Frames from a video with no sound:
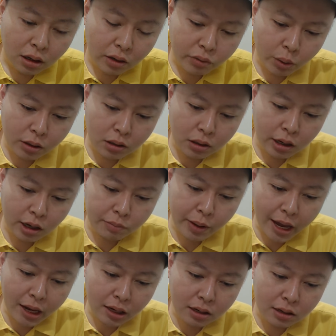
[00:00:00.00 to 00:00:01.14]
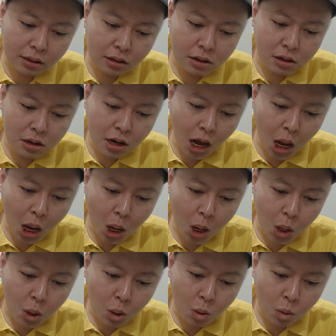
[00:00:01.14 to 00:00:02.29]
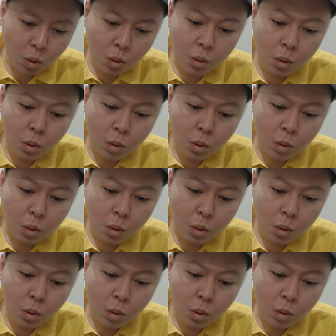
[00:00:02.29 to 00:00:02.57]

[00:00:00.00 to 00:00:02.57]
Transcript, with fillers: Everyone, get back! No!